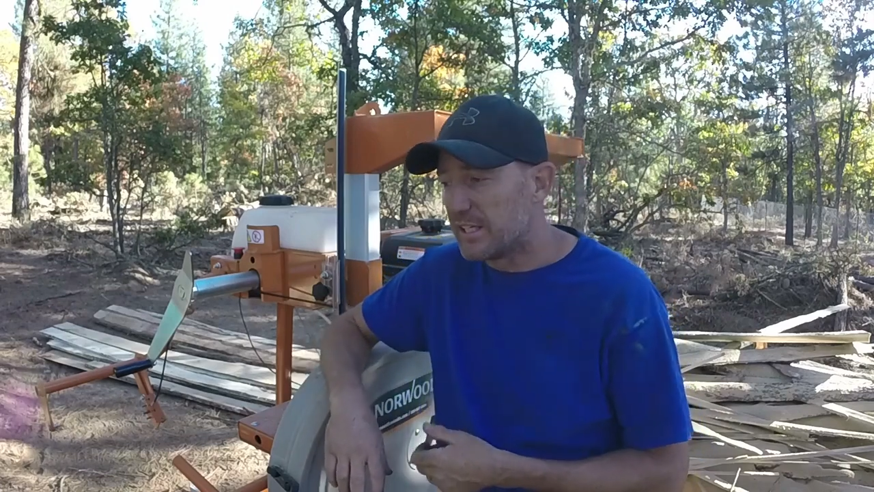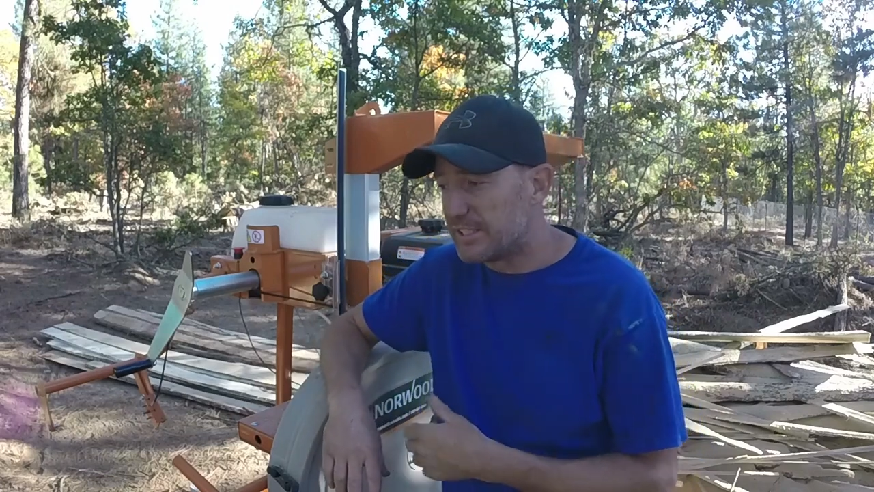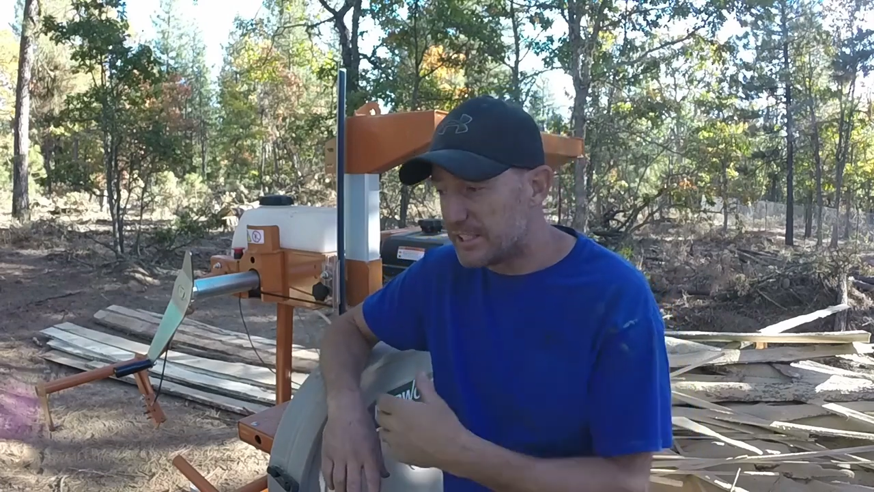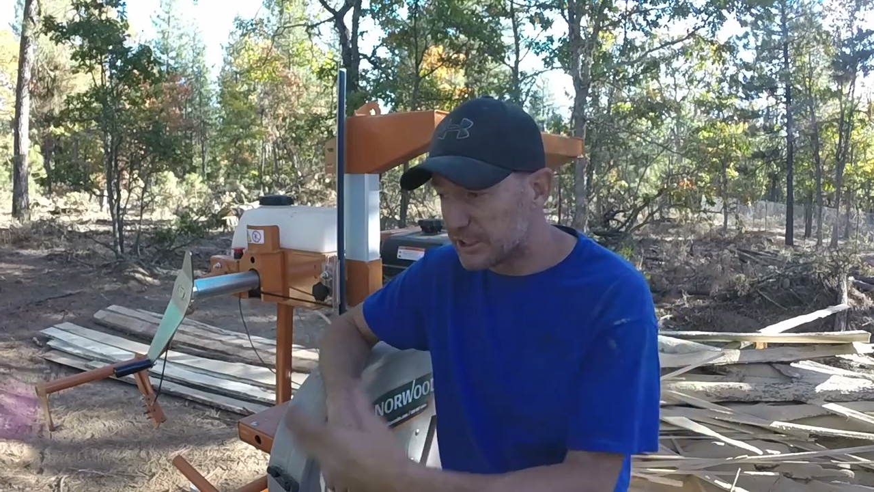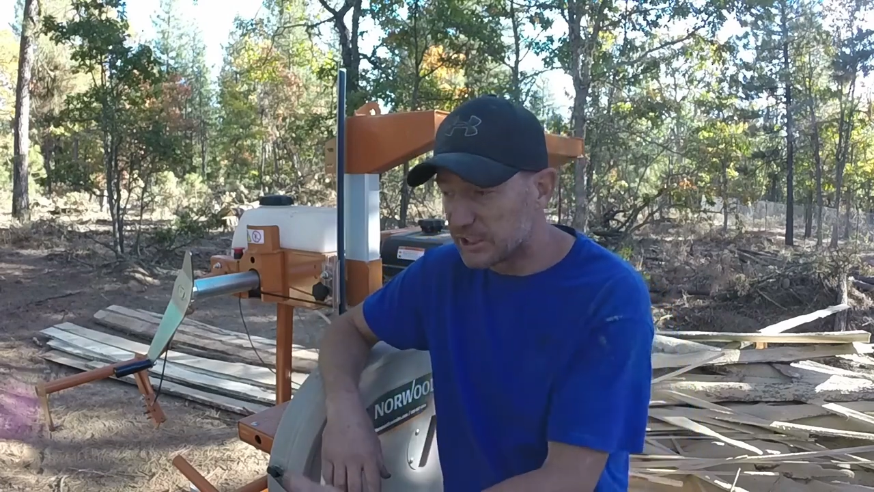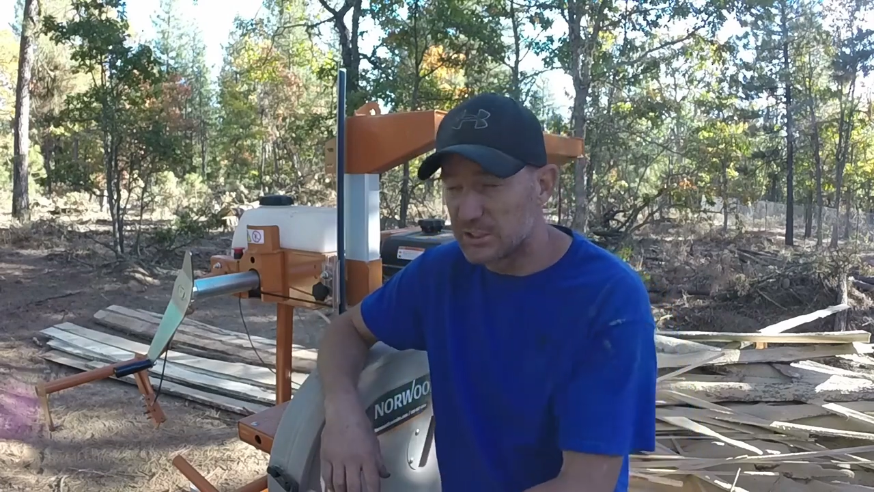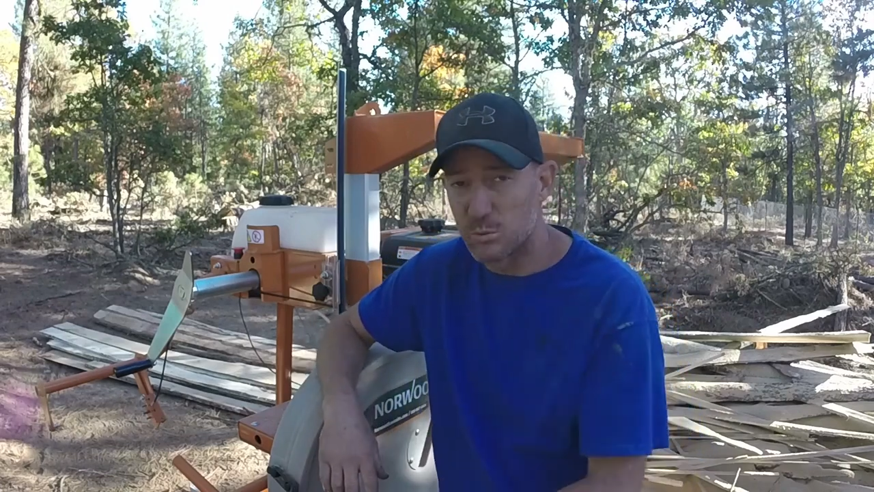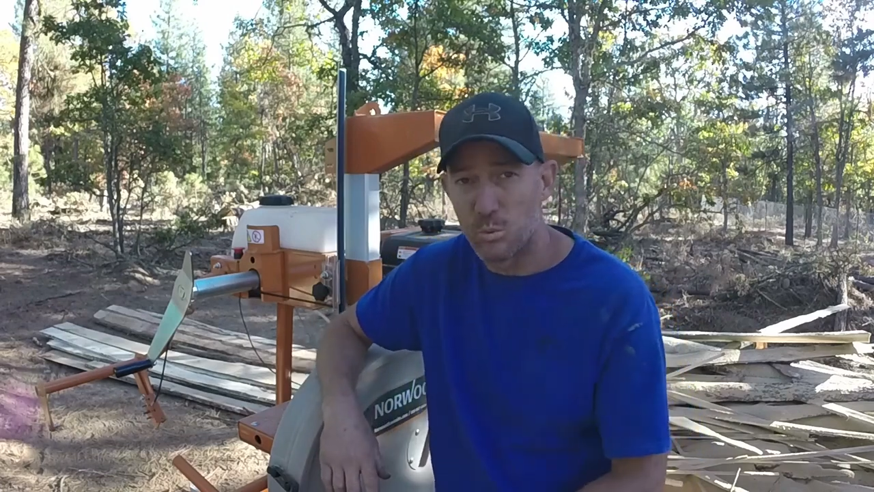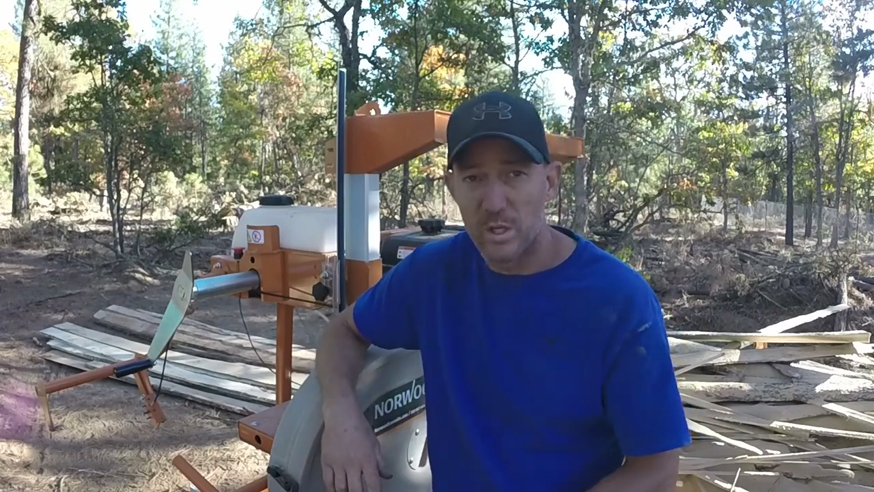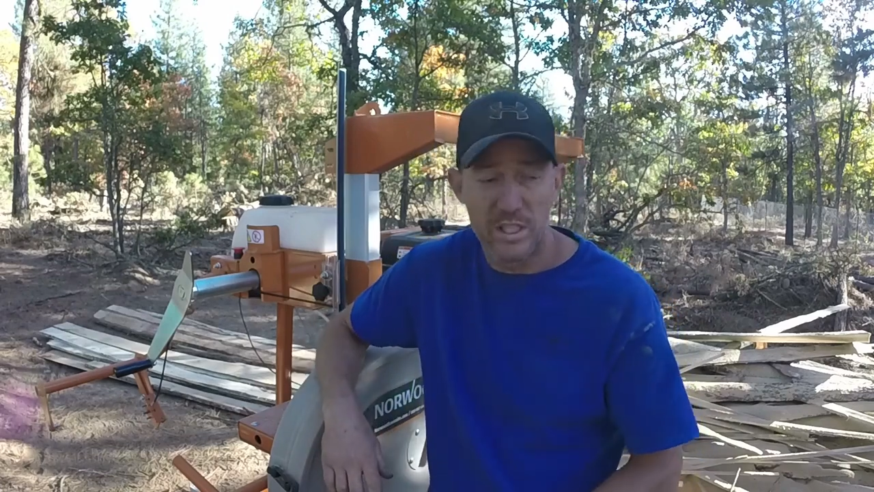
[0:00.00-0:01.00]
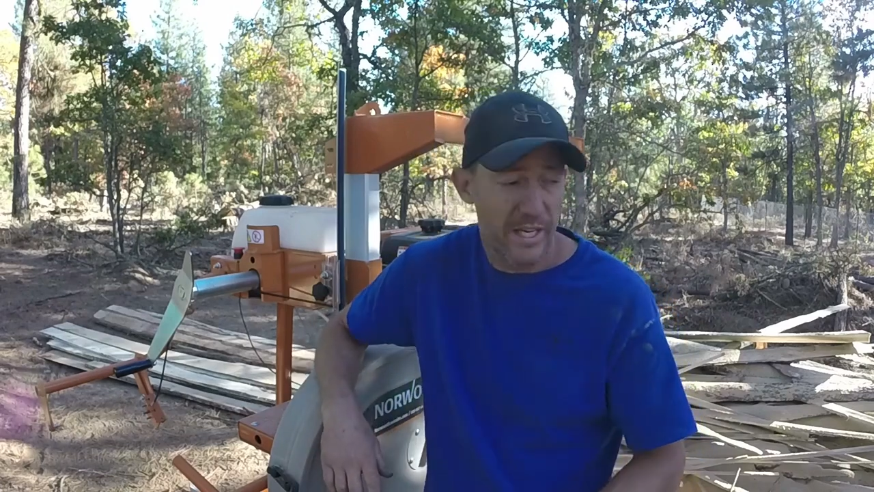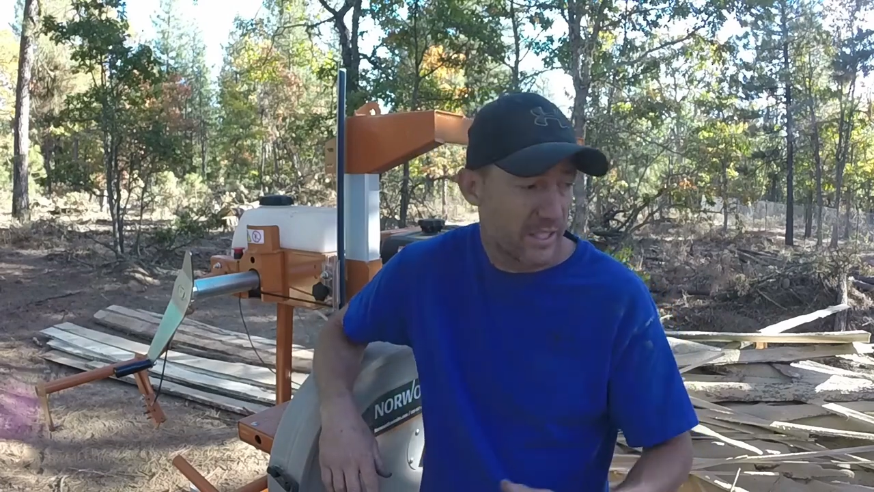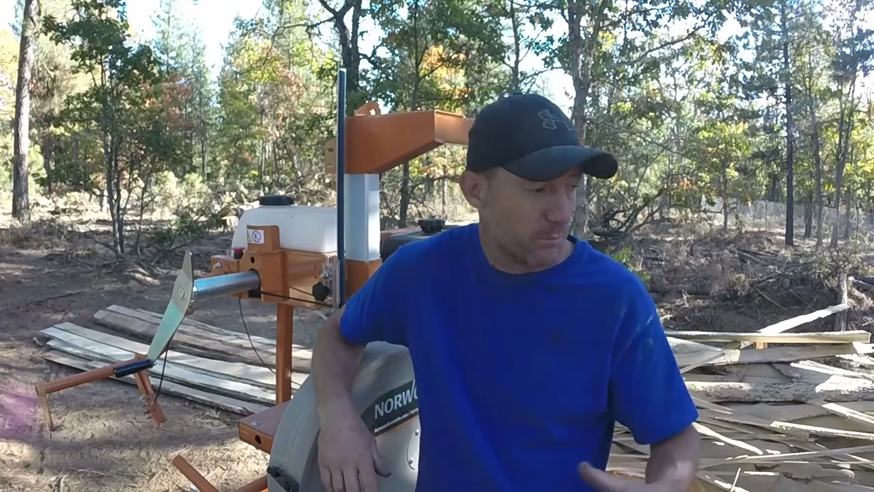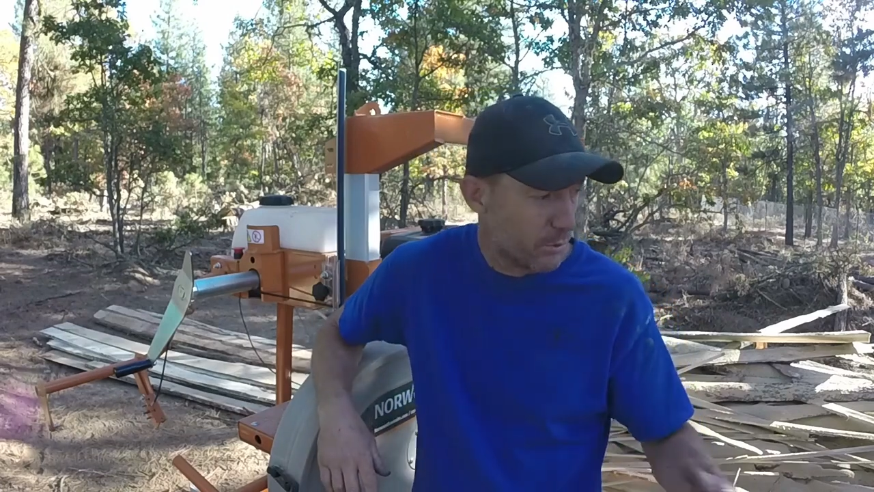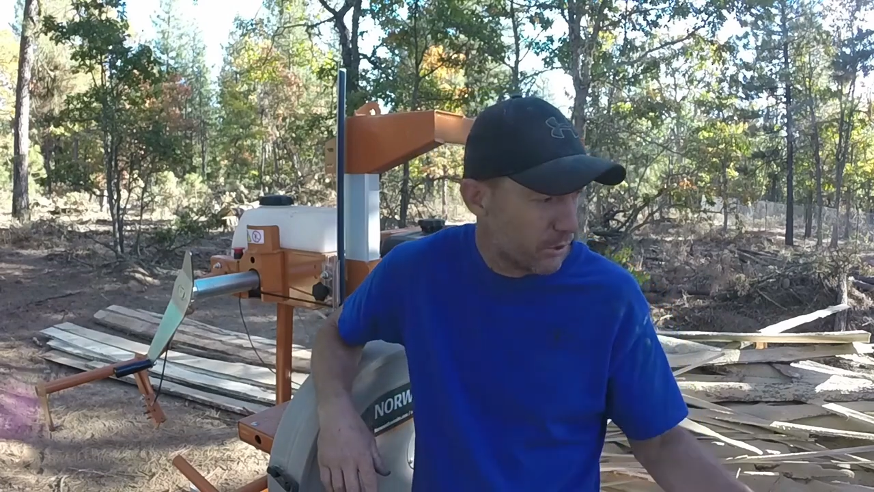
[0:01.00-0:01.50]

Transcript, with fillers: Additions, what I could